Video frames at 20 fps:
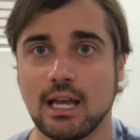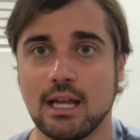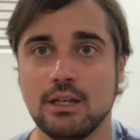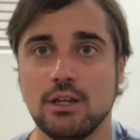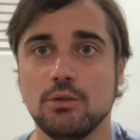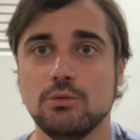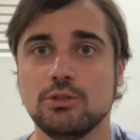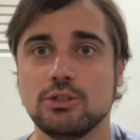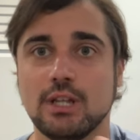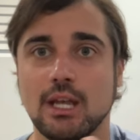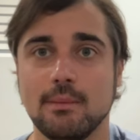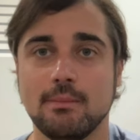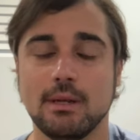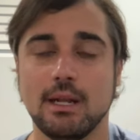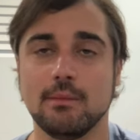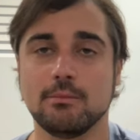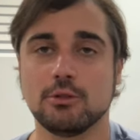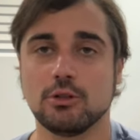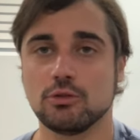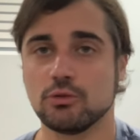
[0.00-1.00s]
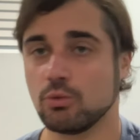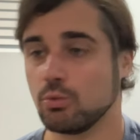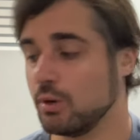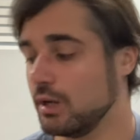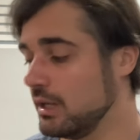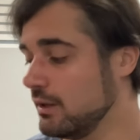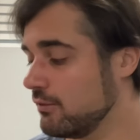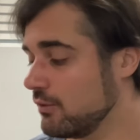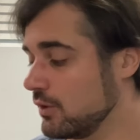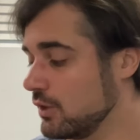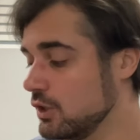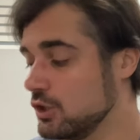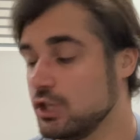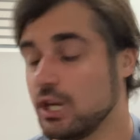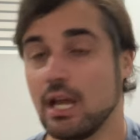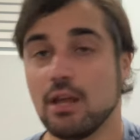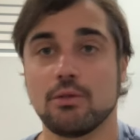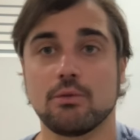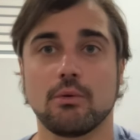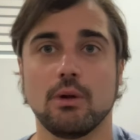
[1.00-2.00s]
I do step it up to 20 for the
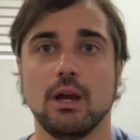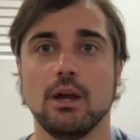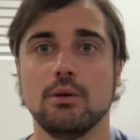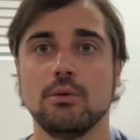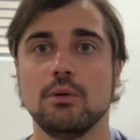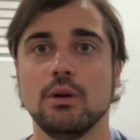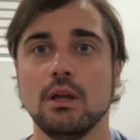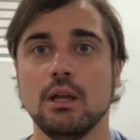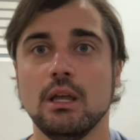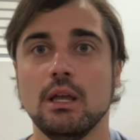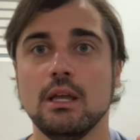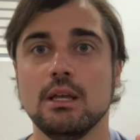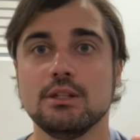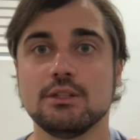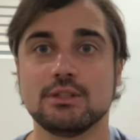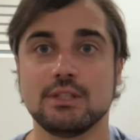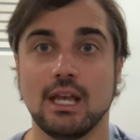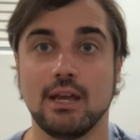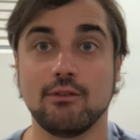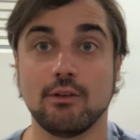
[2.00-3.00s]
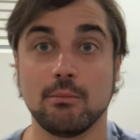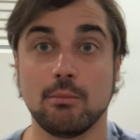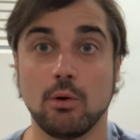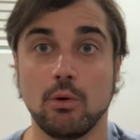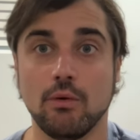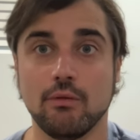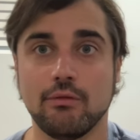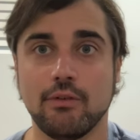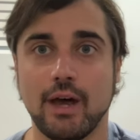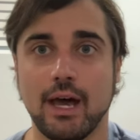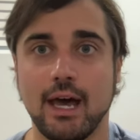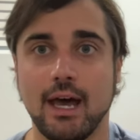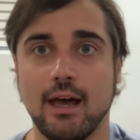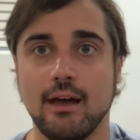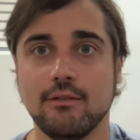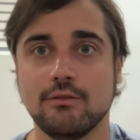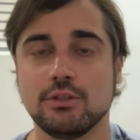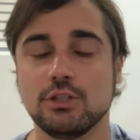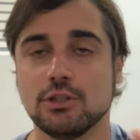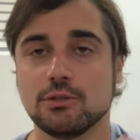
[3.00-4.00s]
Jethro
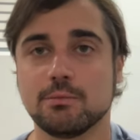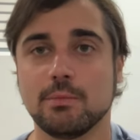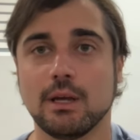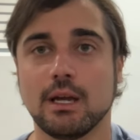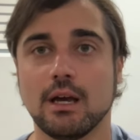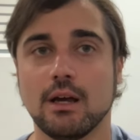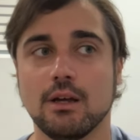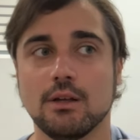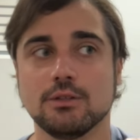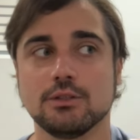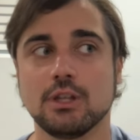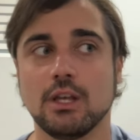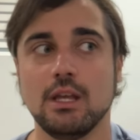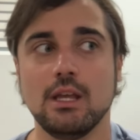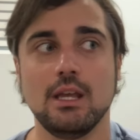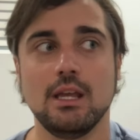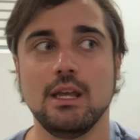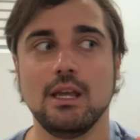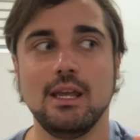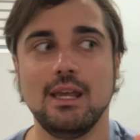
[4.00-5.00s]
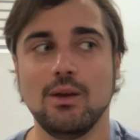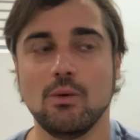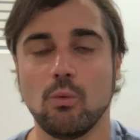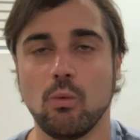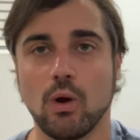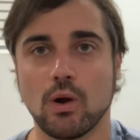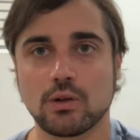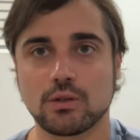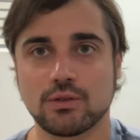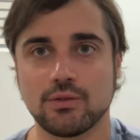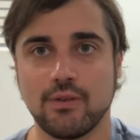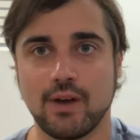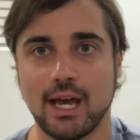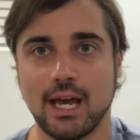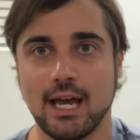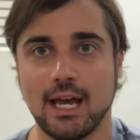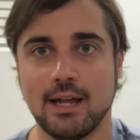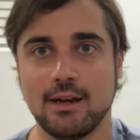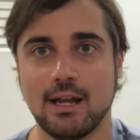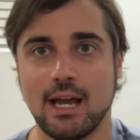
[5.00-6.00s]
7.5 just because it works
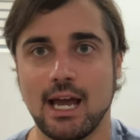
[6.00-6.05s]
fine.